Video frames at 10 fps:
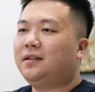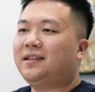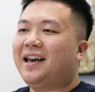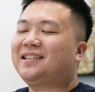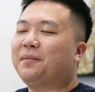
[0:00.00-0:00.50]
In
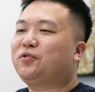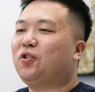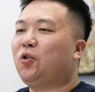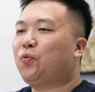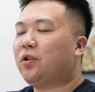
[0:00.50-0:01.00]
today's
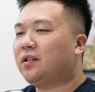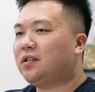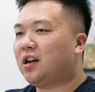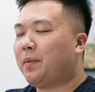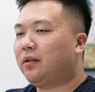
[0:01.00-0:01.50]
episode, we're
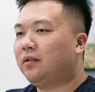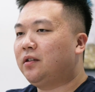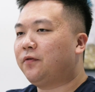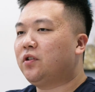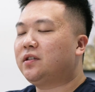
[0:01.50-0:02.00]
going to talk about the
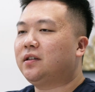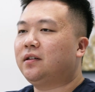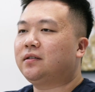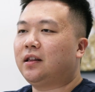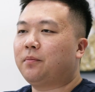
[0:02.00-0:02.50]

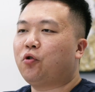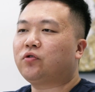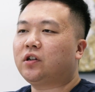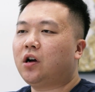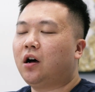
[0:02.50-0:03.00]
differences and the
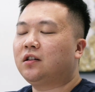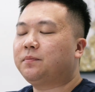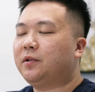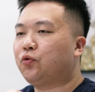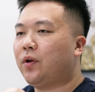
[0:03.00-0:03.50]
pros and
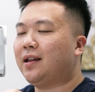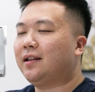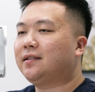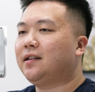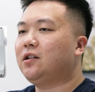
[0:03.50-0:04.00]
cons between
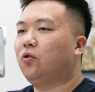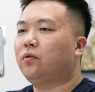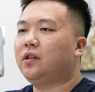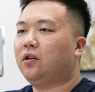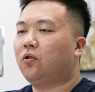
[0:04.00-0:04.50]
a
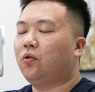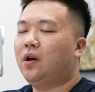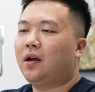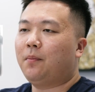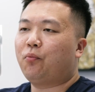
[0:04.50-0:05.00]
single
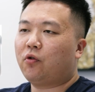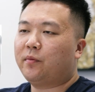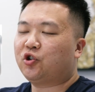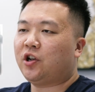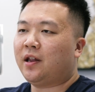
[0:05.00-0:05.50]
needle
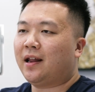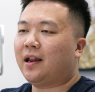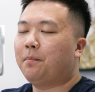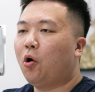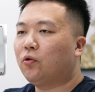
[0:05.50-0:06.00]
embroidery machine
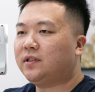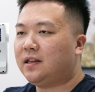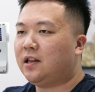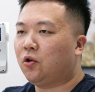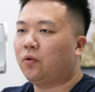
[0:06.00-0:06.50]
and a
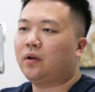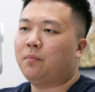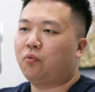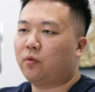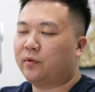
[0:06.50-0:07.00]
multi-needle
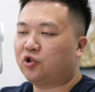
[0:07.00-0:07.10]
embroidery